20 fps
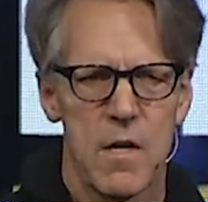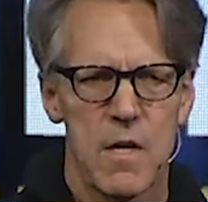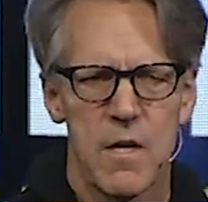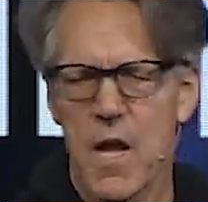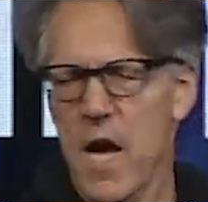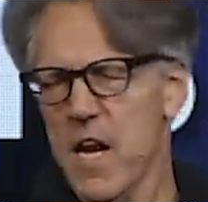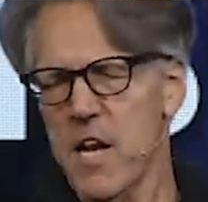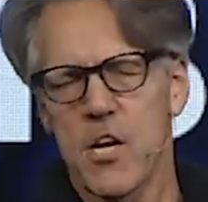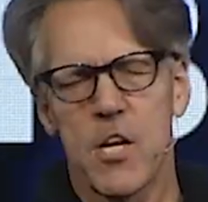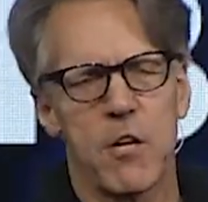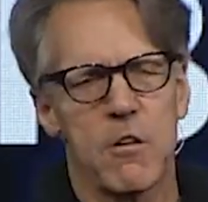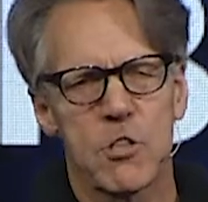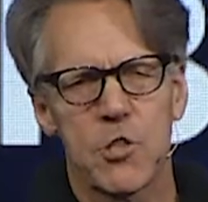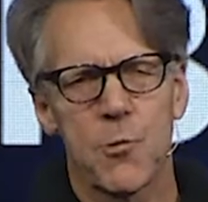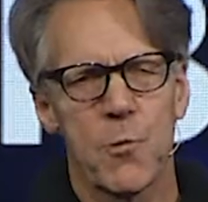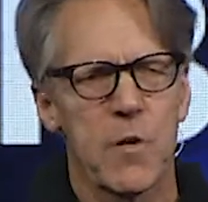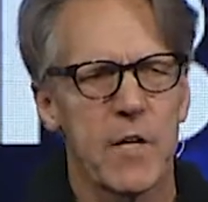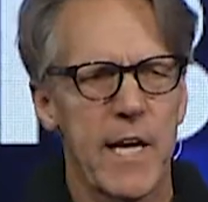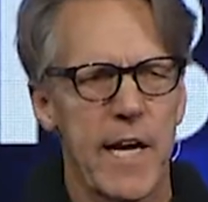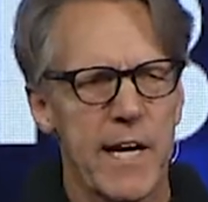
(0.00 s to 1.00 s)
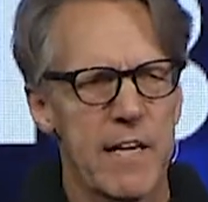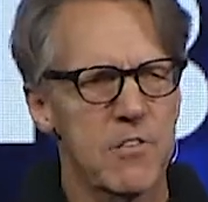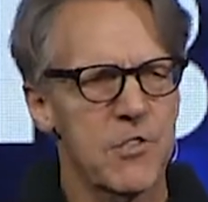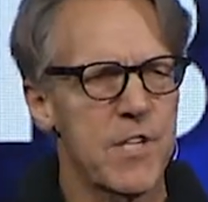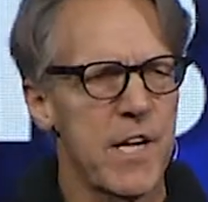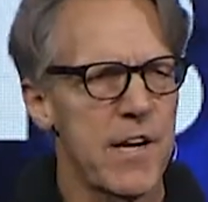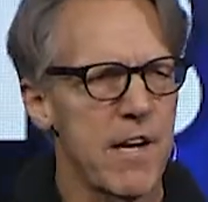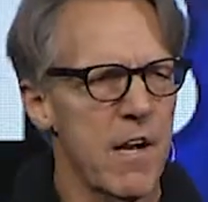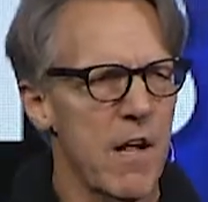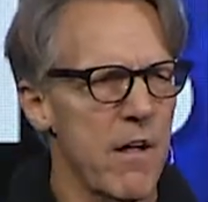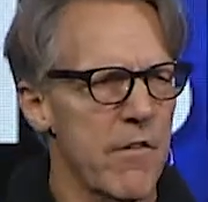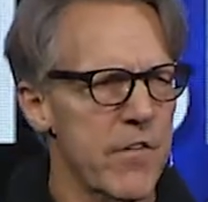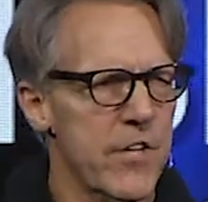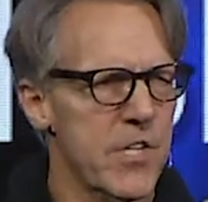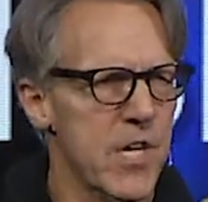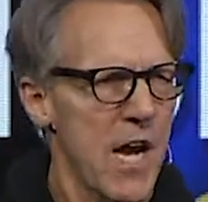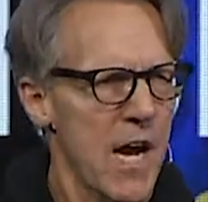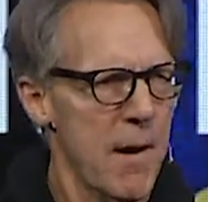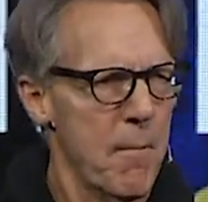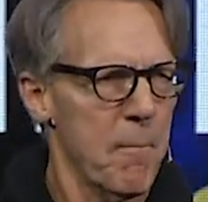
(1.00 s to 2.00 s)
Not unusual, kings did it all the
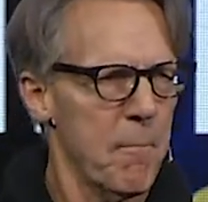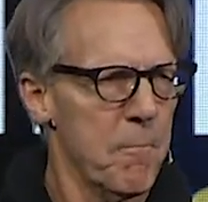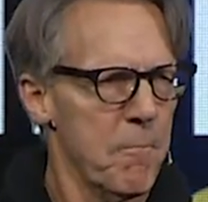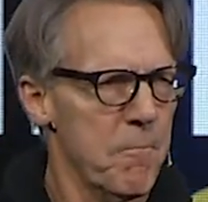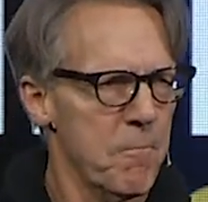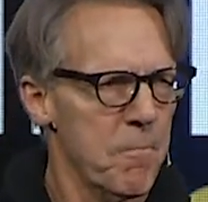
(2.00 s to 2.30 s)
time.